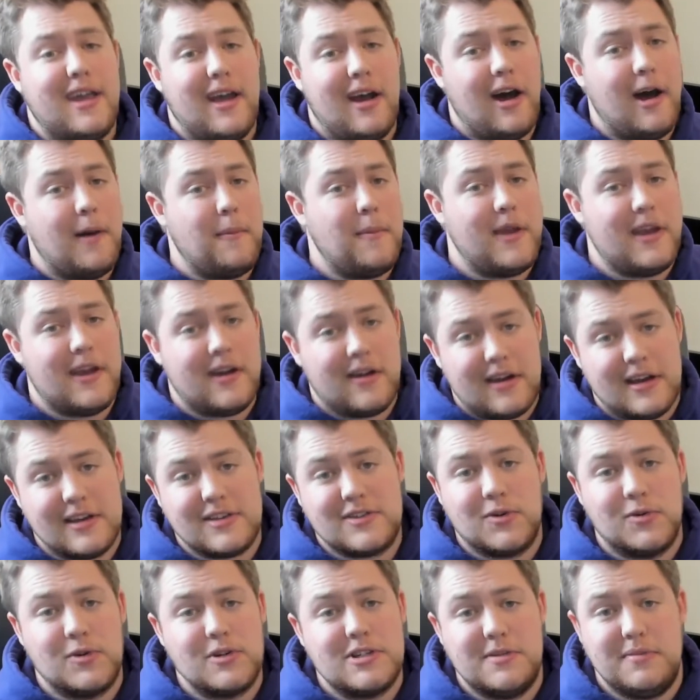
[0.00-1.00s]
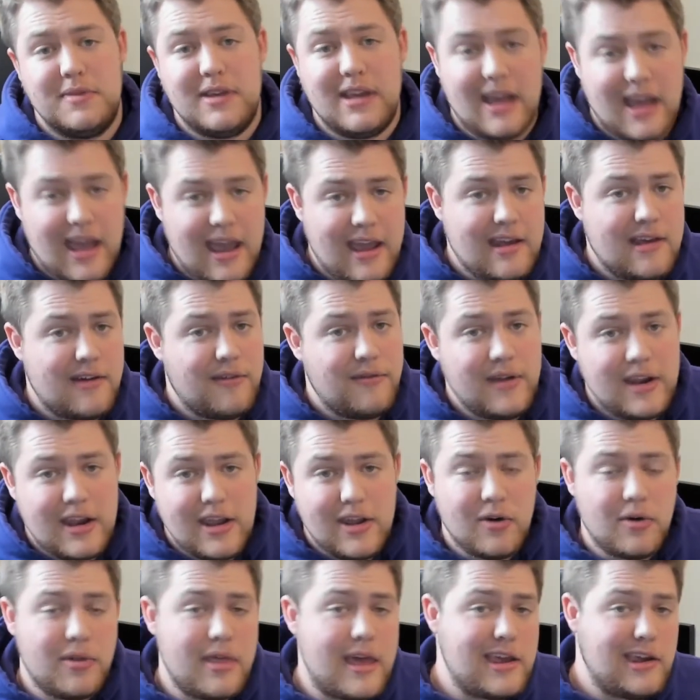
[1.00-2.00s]
up here is going to be a
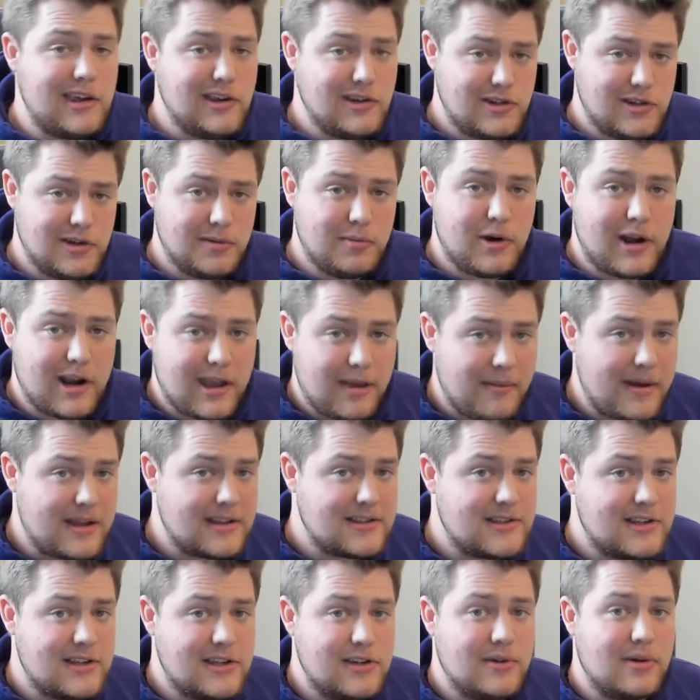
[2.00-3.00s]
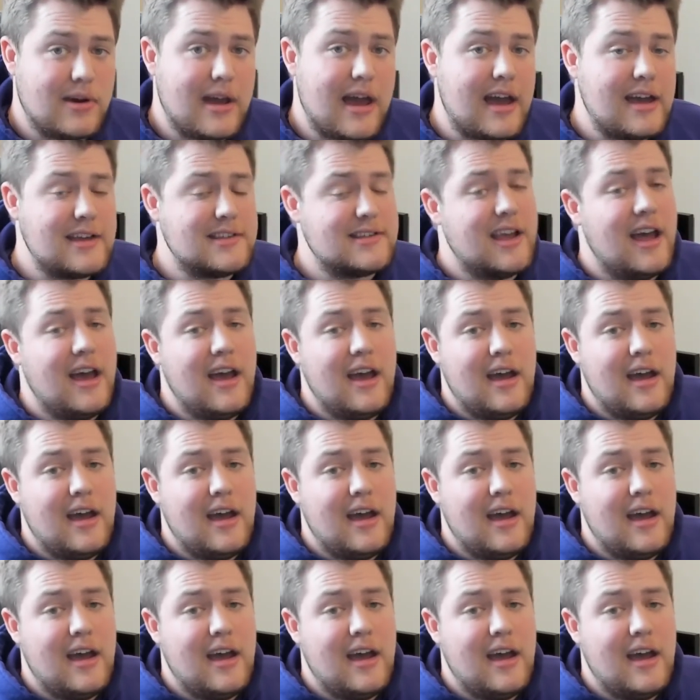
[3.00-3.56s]
video that YouTube recommends to you guys.